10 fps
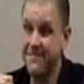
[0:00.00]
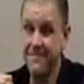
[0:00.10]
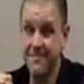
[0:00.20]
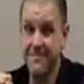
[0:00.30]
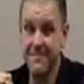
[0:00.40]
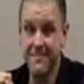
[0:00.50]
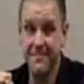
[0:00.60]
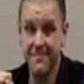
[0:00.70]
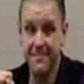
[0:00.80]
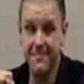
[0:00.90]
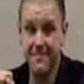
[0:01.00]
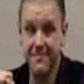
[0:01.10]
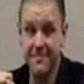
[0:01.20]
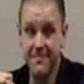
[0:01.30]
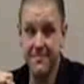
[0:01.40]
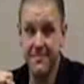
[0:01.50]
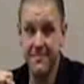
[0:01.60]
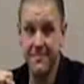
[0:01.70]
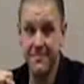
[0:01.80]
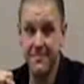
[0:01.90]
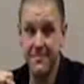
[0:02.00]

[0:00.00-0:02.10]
[no speech]